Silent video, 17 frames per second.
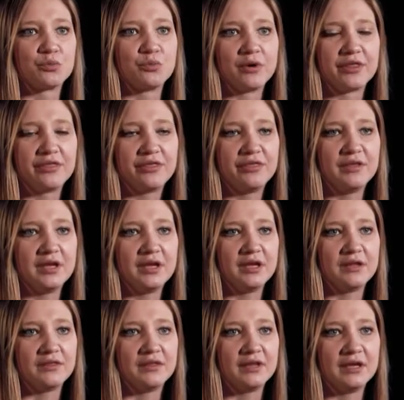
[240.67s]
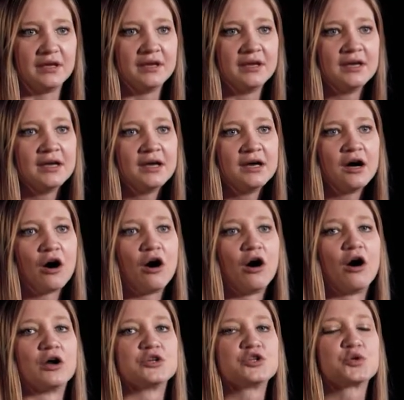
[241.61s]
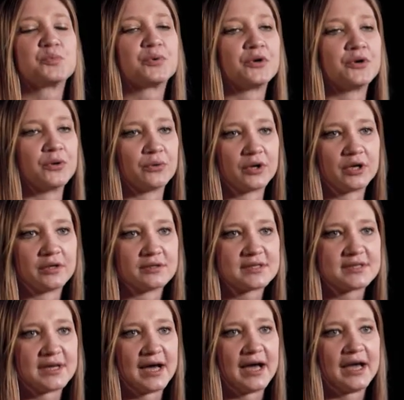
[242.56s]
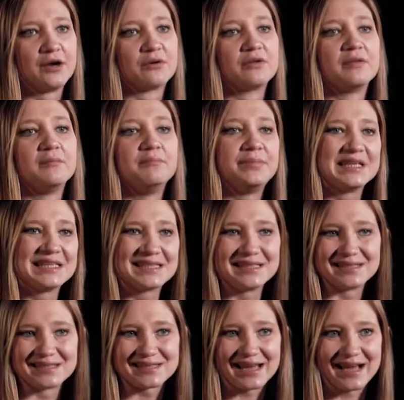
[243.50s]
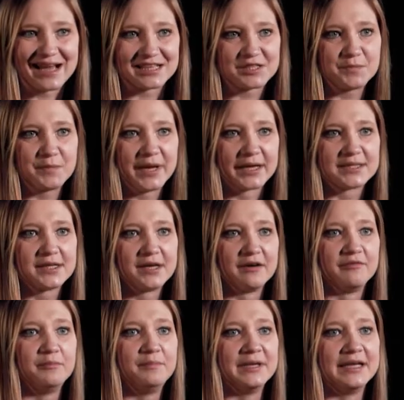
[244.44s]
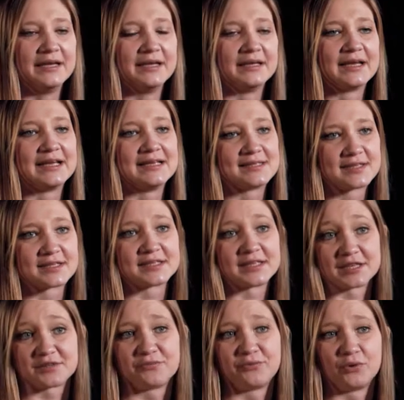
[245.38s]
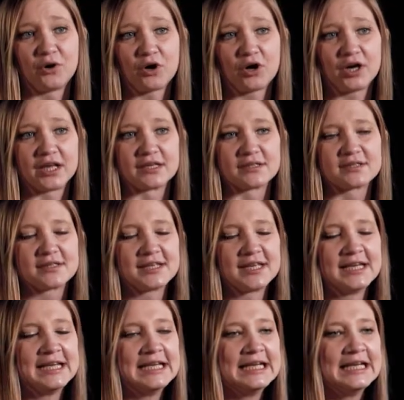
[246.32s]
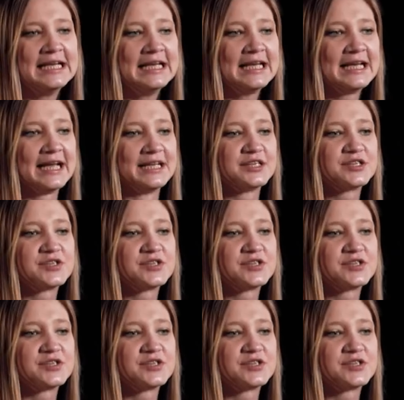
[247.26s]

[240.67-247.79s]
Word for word: with the, the entrepreneurial side or the business aspect of being a successful artist. And